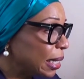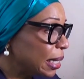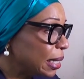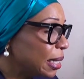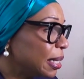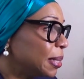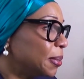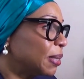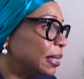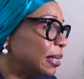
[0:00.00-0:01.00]
In
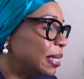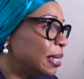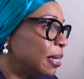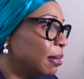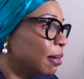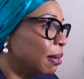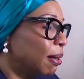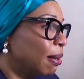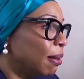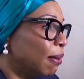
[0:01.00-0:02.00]
Eswatini,
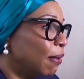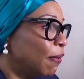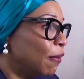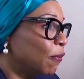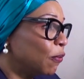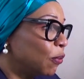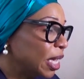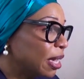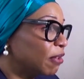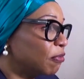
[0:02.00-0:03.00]

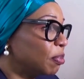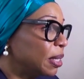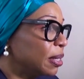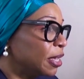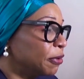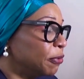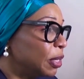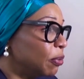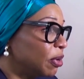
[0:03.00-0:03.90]
we have been and we